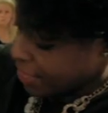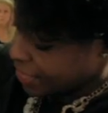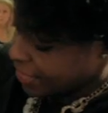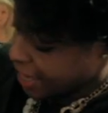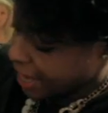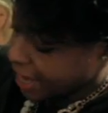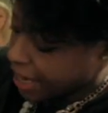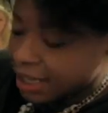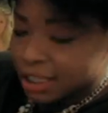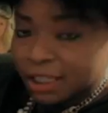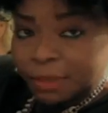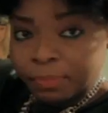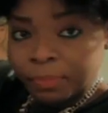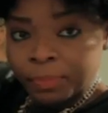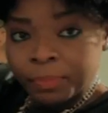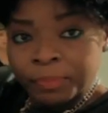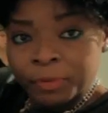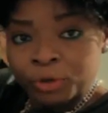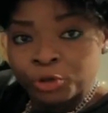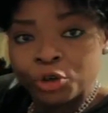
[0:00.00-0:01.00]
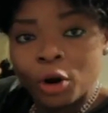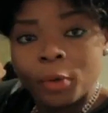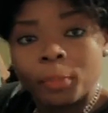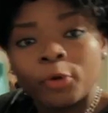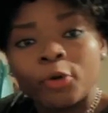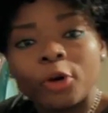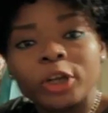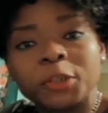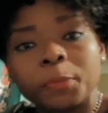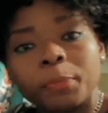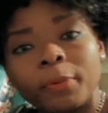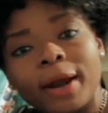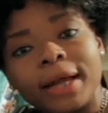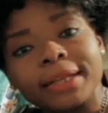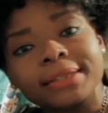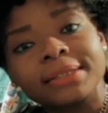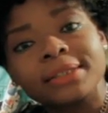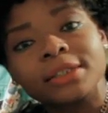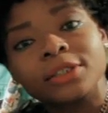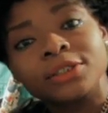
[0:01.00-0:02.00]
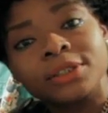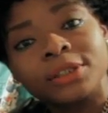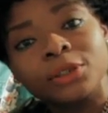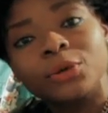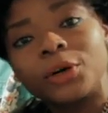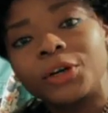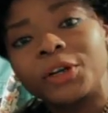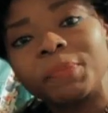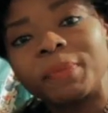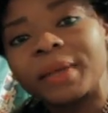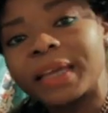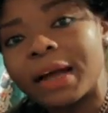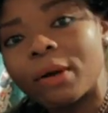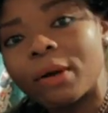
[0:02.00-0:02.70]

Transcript: these drop crotch pants are still going to be